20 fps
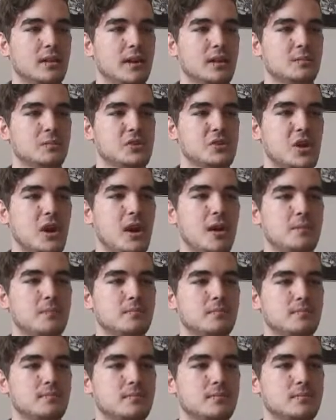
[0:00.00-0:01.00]
Get him, Chop.
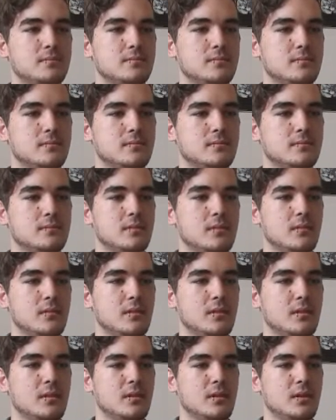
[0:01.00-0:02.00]

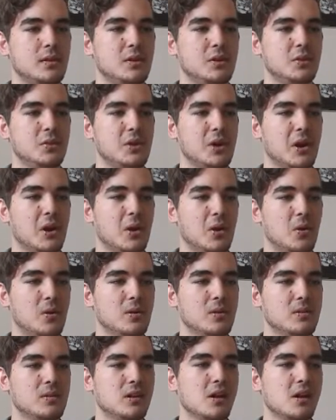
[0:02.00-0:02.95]
You go.